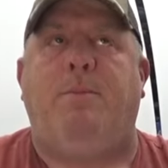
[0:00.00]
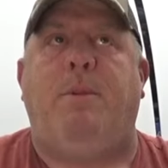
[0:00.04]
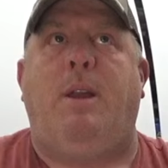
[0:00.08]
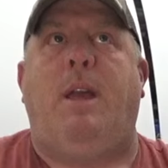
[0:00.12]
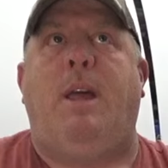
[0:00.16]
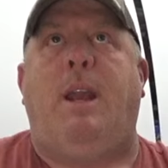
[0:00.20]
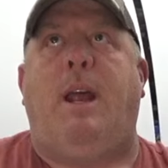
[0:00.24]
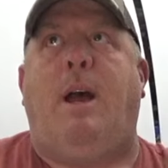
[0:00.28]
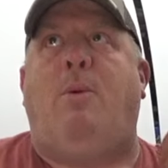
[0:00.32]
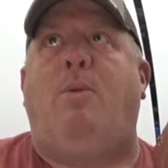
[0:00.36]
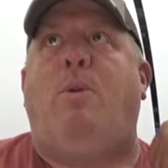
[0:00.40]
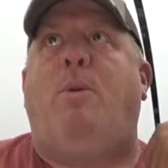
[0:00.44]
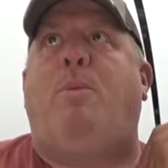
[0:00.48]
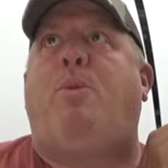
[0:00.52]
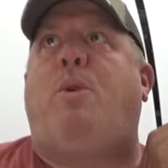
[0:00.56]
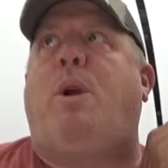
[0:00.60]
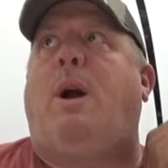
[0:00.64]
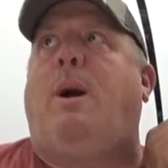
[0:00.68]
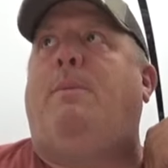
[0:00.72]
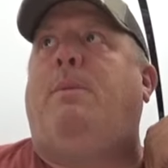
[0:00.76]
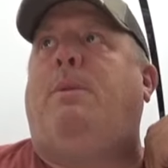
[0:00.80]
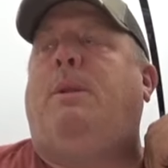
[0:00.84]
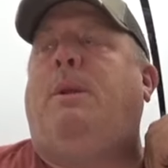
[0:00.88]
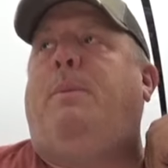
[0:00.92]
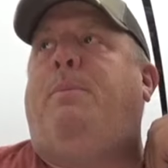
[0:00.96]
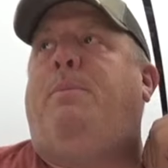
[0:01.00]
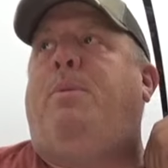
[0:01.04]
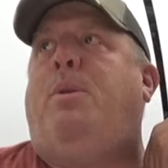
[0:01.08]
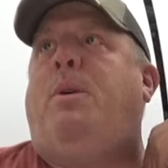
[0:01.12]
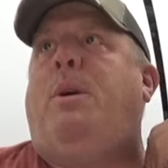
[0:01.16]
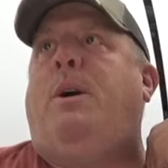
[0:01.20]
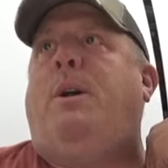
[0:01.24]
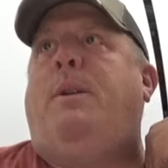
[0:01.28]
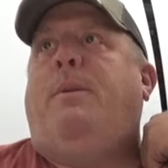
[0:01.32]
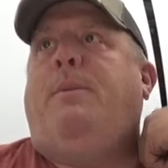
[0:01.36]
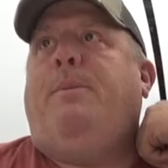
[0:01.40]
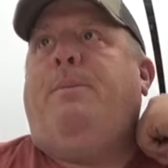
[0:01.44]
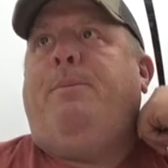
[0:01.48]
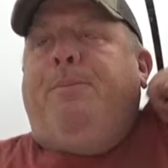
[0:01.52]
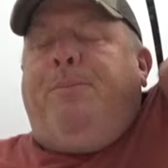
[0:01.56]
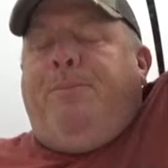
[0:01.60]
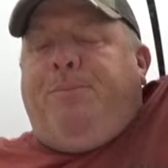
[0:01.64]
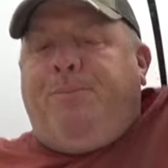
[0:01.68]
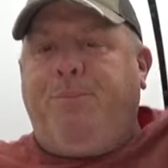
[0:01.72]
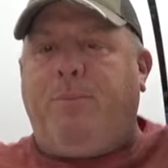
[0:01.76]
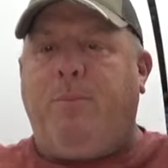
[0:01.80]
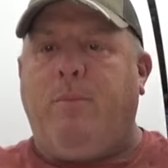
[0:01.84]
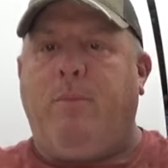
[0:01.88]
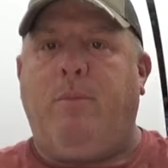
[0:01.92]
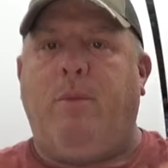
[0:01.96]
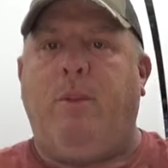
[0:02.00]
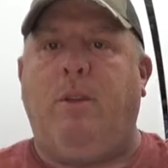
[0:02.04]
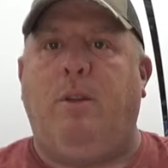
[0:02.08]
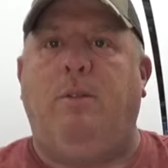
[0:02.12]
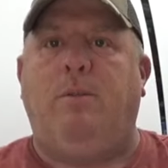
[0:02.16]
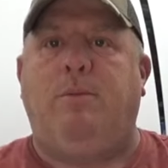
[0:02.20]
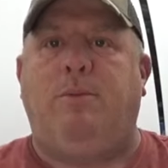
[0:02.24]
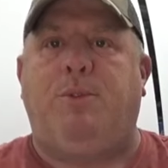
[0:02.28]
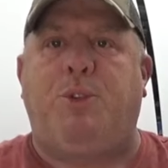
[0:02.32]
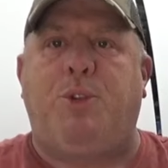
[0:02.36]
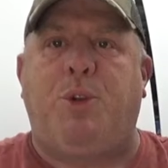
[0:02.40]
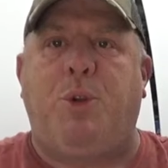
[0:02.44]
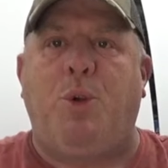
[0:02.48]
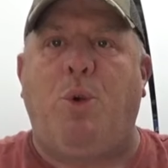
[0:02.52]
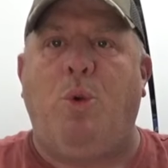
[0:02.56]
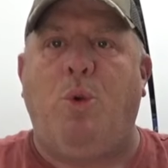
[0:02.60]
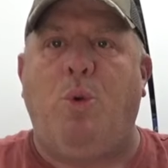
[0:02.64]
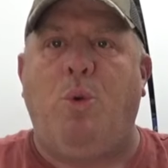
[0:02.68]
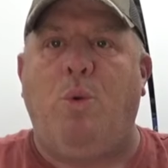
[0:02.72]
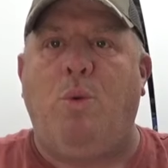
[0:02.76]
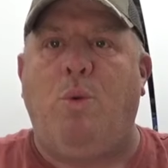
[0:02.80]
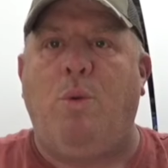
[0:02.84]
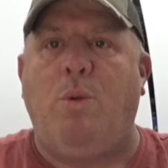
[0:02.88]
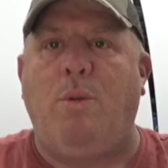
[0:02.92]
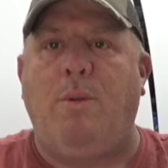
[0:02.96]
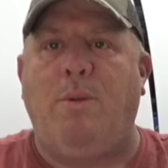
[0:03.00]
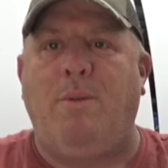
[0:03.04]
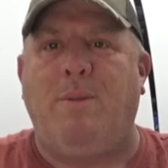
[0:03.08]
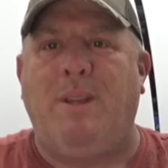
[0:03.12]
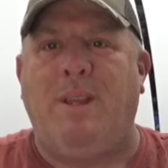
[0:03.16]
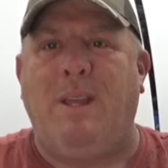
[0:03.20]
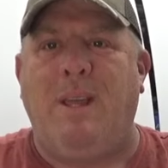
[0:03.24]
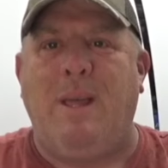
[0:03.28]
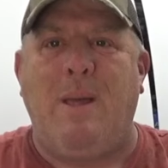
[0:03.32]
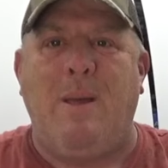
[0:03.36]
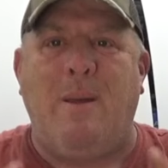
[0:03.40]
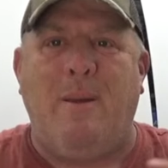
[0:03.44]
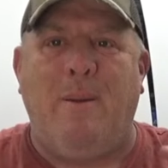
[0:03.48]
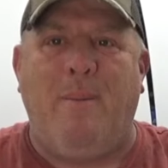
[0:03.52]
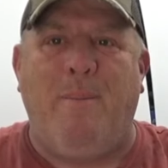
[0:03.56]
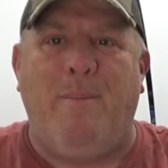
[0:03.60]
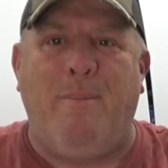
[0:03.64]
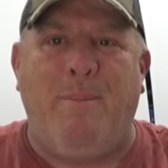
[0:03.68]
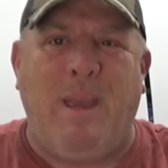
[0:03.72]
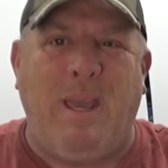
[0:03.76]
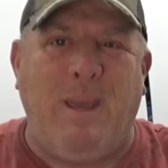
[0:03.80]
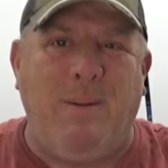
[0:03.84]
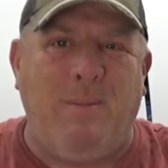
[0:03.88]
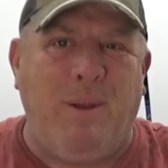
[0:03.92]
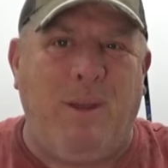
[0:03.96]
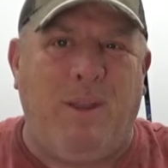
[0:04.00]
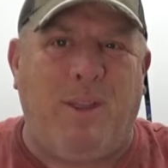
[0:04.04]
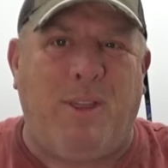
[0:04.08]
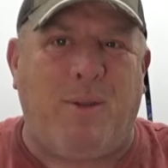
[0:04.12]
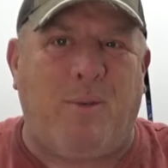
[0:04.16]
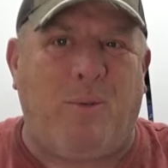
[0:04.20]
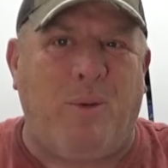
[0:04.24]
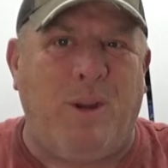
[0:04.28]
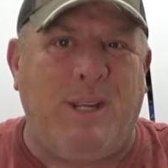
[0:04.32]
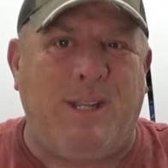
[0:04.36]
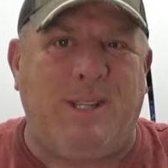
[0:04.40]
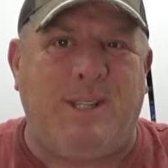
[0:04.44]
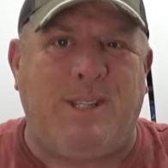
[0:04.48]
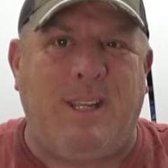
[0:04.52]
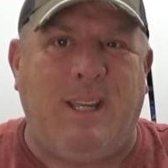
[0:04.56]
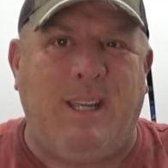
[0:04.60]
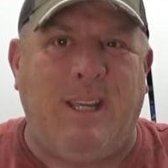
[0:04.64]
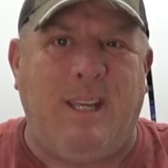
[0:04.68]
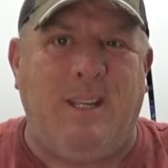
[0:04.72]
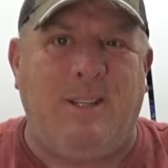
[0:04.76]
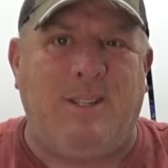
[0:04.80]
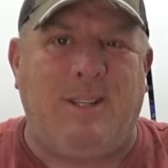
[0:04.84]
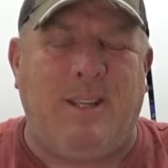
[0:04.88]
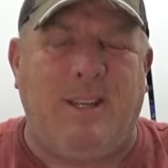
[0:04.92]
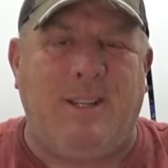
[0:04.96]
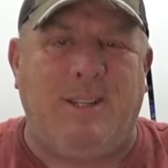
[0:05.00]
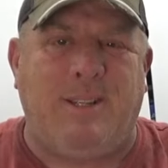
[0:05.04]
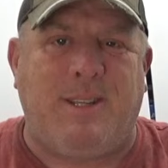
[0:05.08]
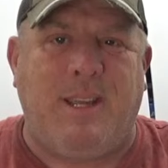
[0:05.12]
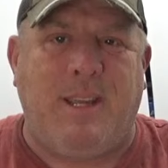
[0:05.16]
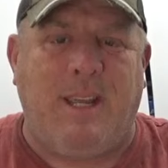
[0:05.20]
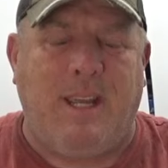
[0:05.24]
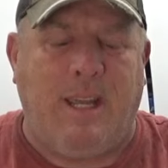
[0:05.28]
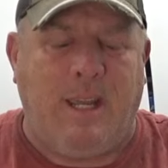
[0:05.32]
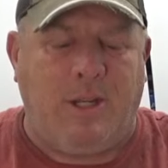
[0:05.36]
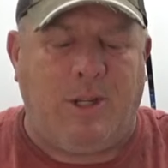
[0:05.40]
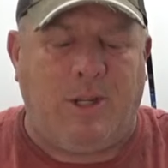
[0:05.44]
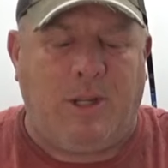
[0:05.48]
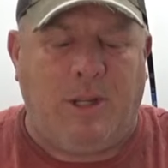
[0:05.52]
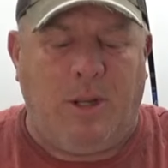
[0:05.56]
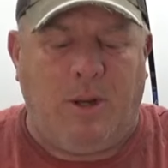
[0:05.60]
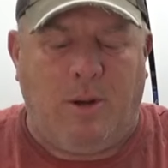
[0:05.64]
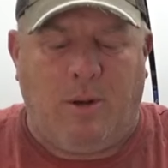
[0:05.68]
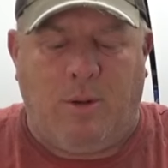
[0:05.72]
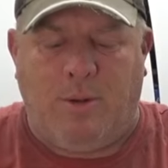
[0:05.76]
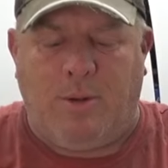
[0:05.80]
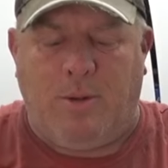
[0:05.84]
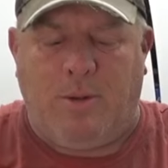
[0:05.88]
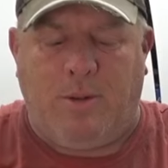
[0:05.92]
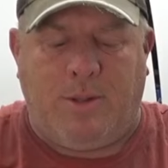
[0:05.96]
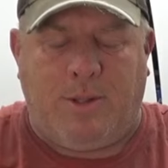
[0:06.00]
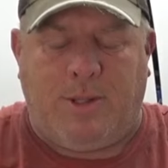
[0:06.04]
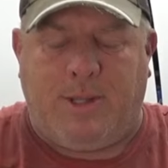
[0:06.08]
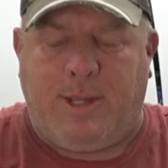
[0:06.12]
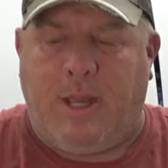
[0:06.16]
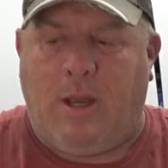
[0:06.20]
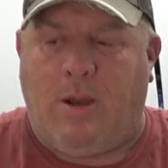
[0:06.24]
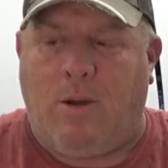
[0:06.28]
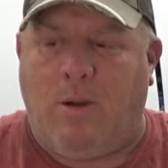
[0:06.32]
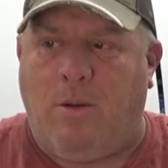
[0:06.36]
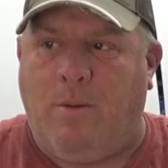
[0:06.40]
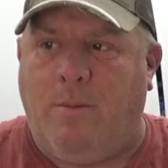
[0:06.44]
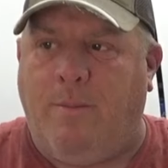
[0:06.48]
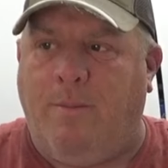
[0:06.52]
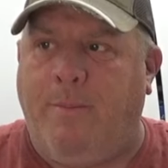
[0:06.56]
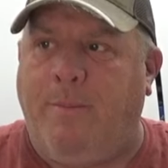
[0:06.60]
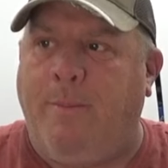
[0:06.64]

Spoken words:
And I will probably put 2, maybe 3 seeds into each little cell.